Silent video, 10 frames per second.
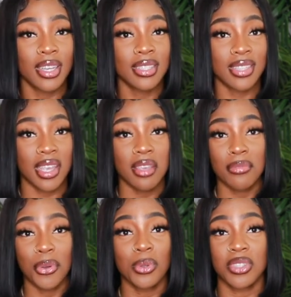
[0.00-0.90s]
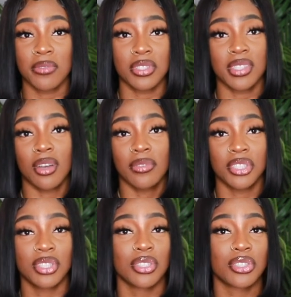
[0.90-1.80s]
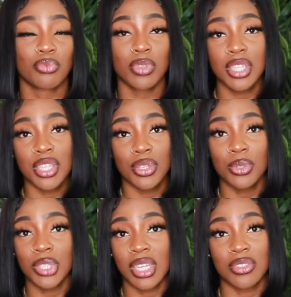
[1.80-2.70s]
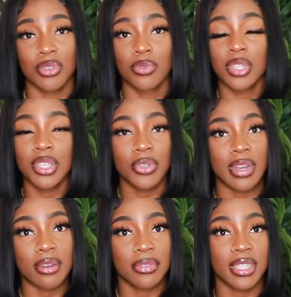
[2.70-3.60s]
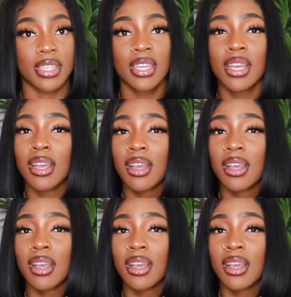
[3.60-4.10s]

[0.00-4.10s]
taking photos of herself, and she looks really cute, she has on a really cute outfit,